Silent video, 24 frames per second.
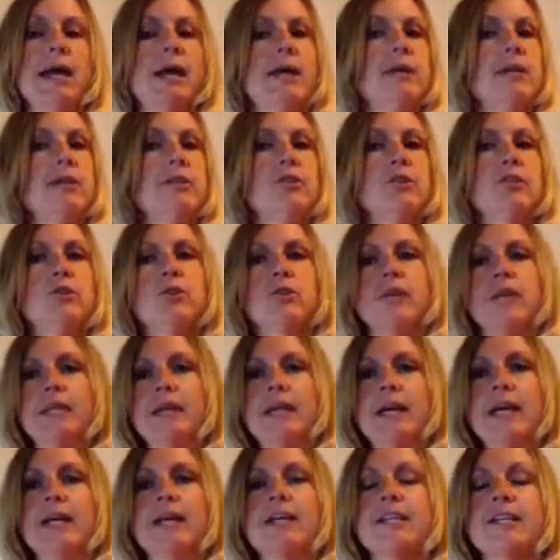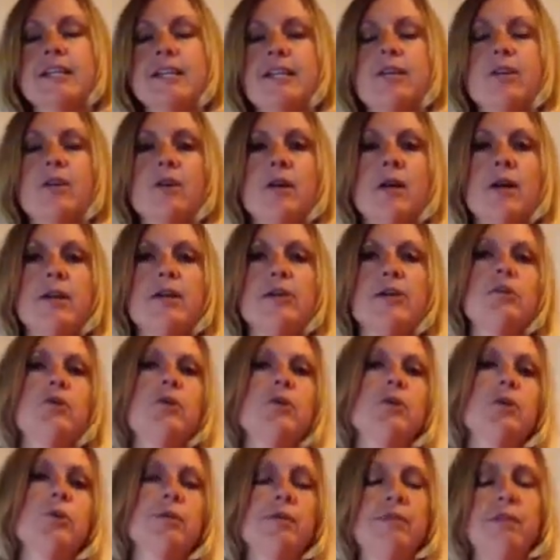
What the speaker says: And you can like us here on YouTube.